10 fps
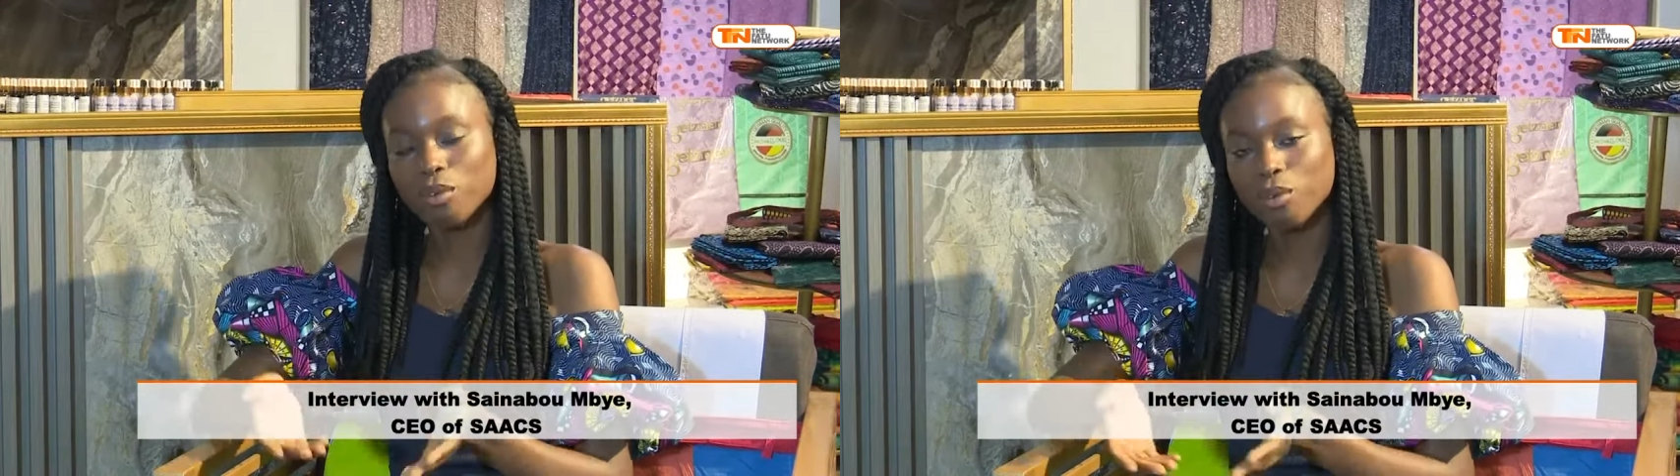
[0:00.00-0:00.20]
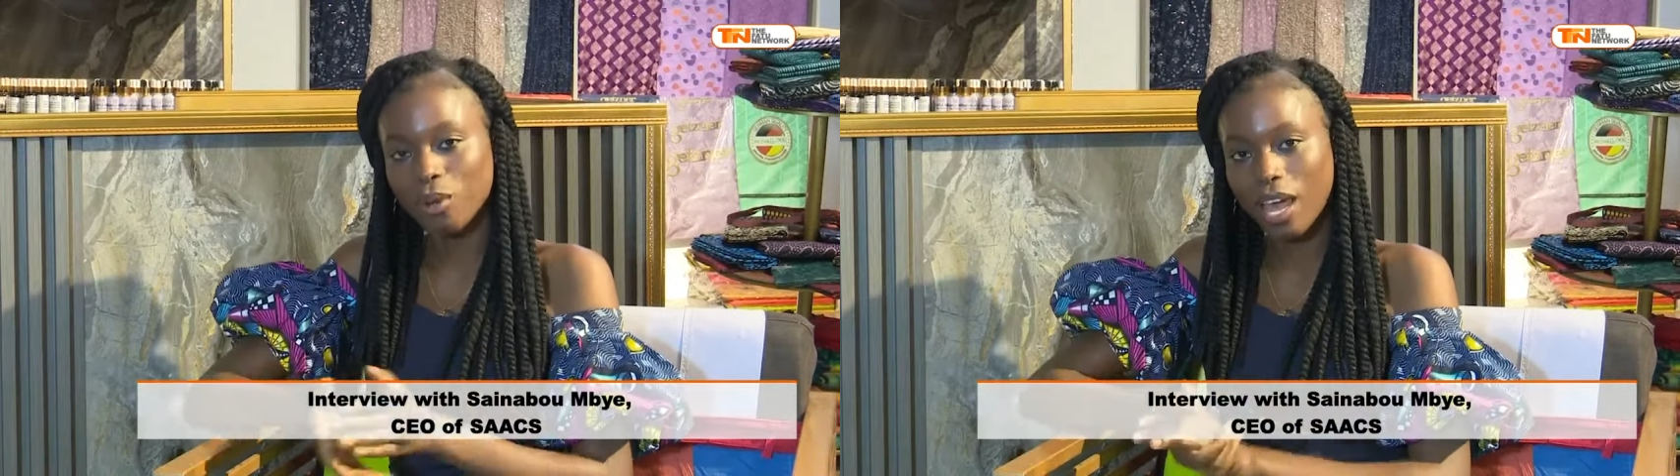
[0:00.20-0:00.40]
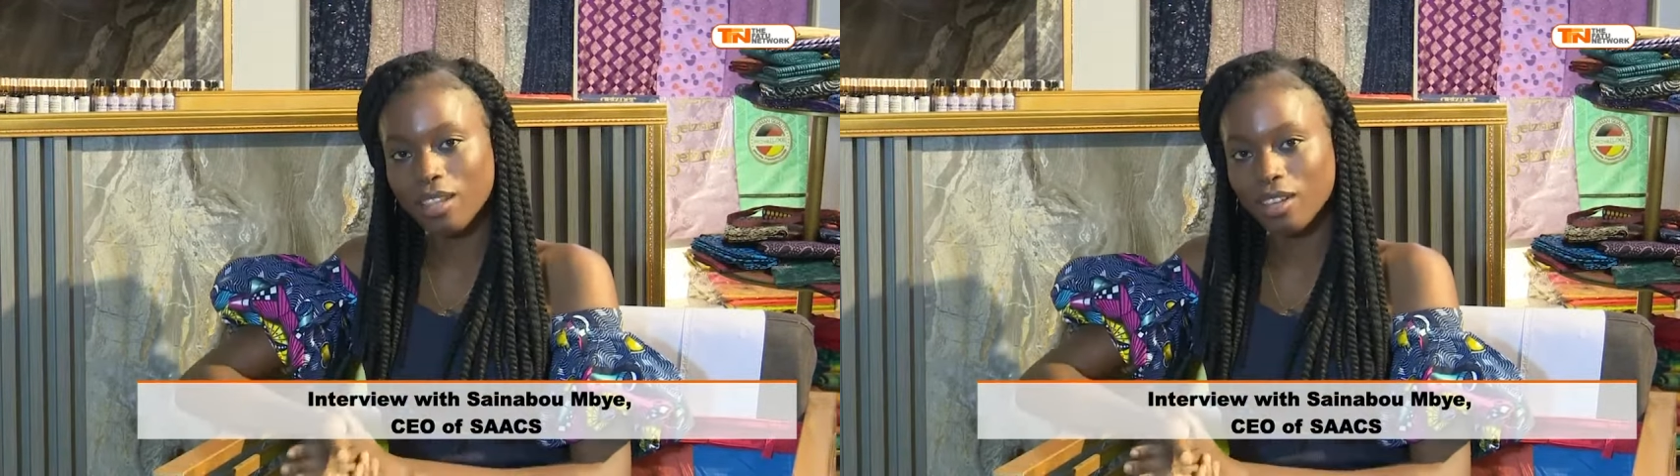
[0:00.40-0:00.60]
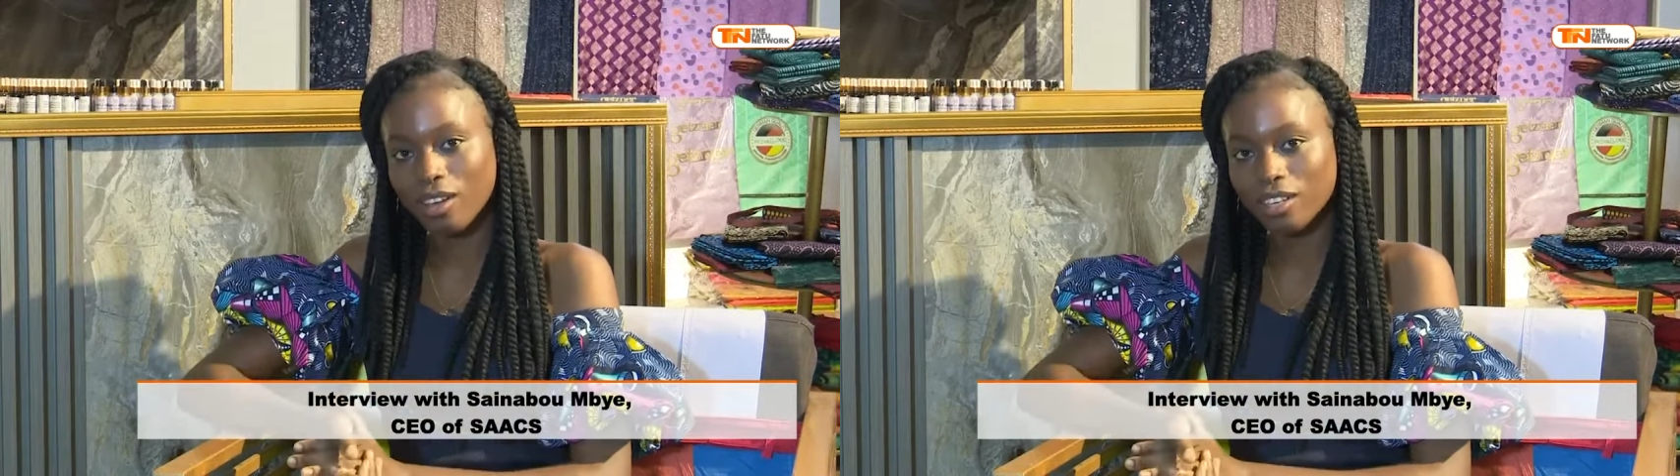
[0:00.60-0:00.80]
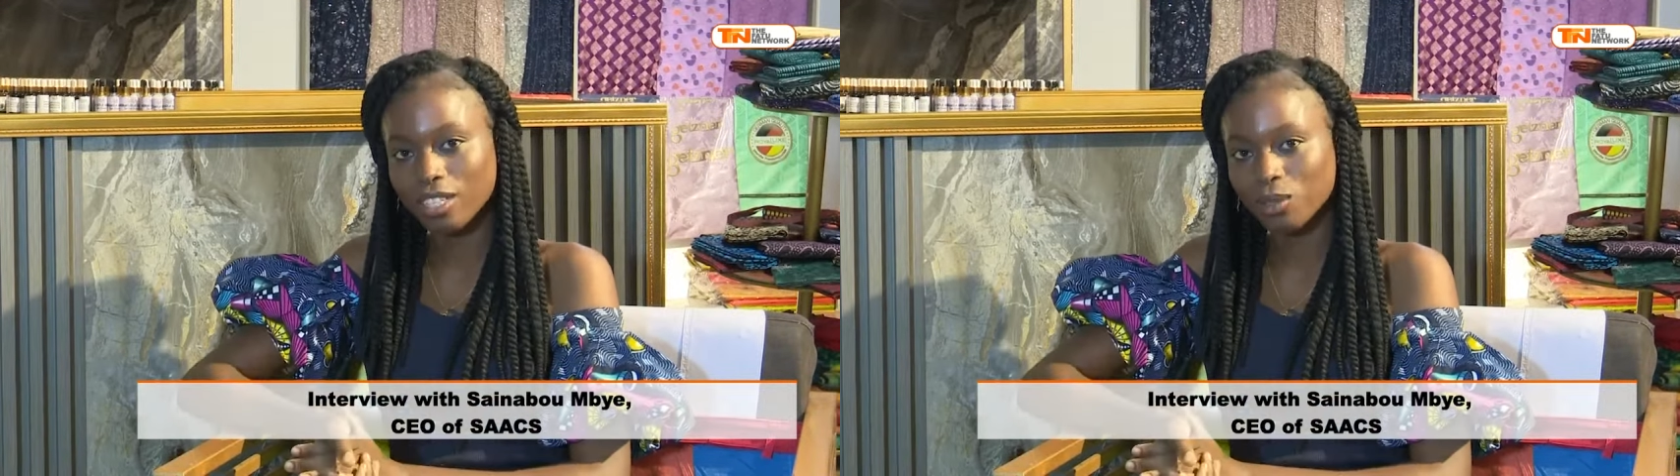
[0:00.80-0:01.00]
you and the
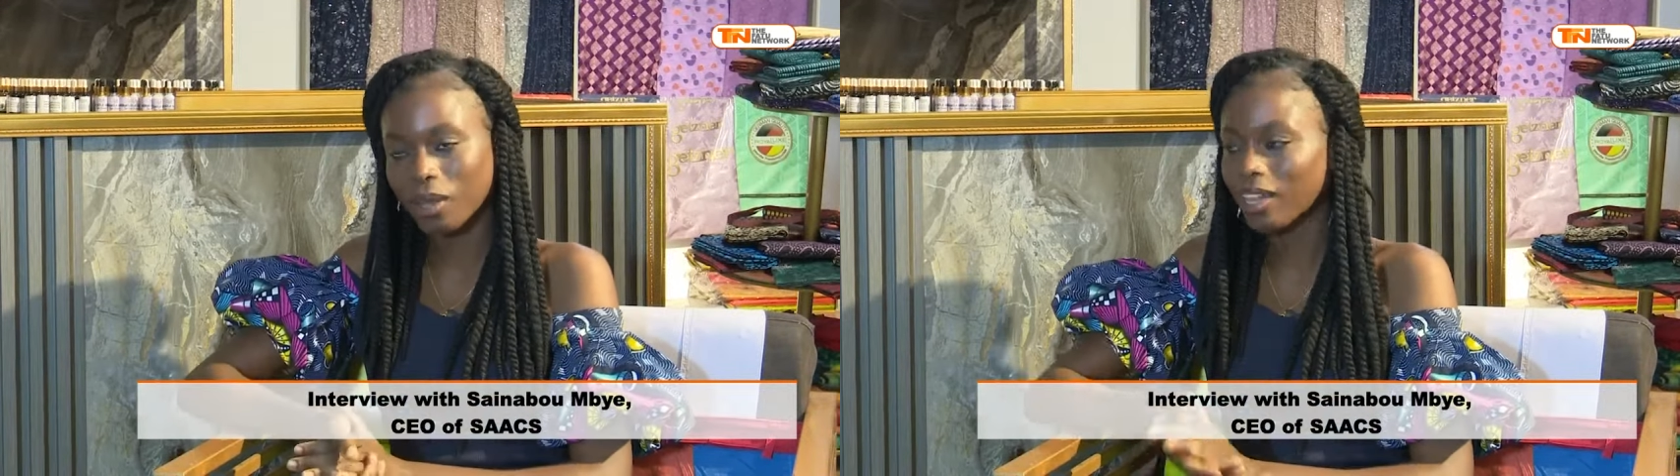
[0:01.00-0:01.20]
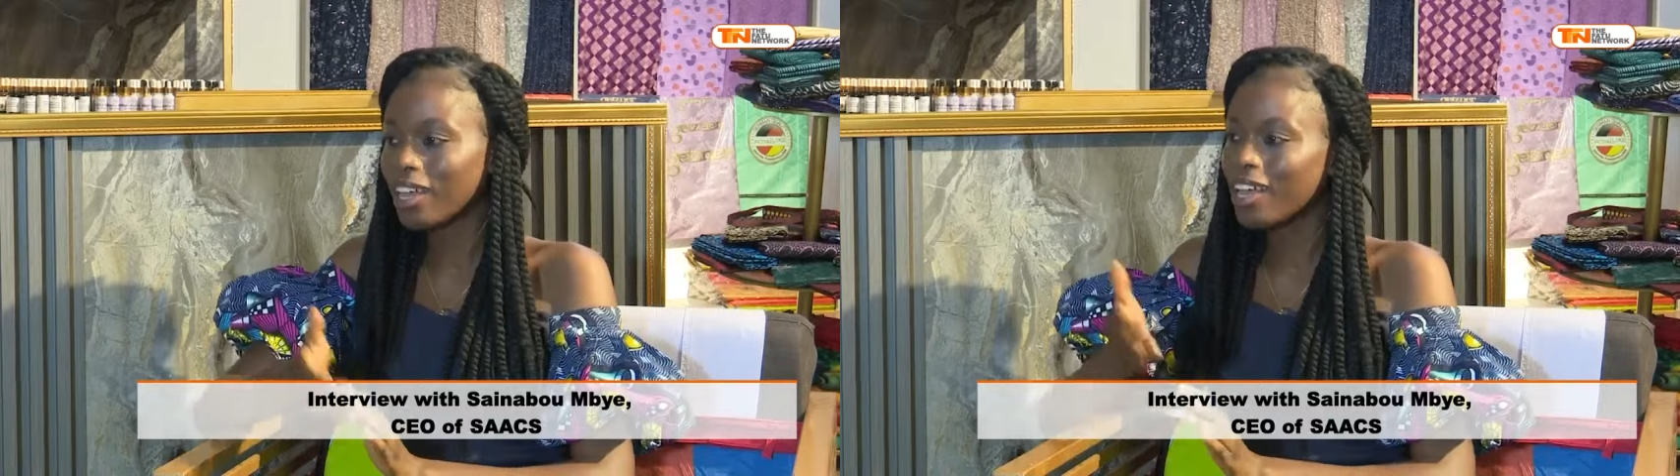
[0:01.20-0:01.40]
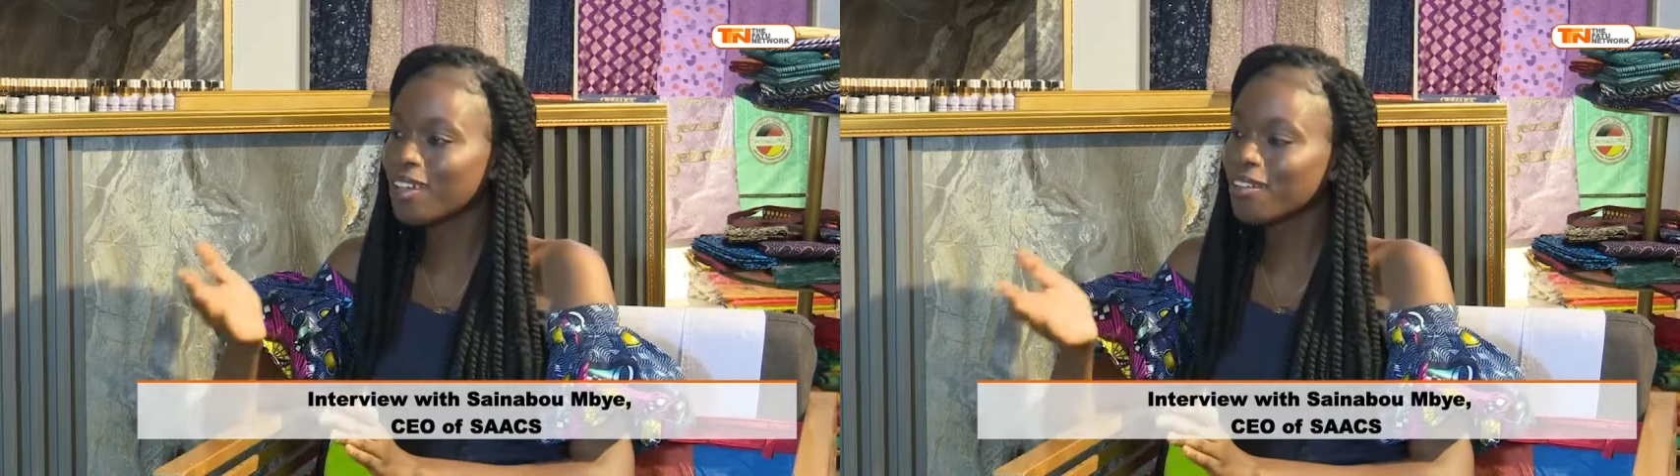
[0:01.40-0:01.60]
country as well.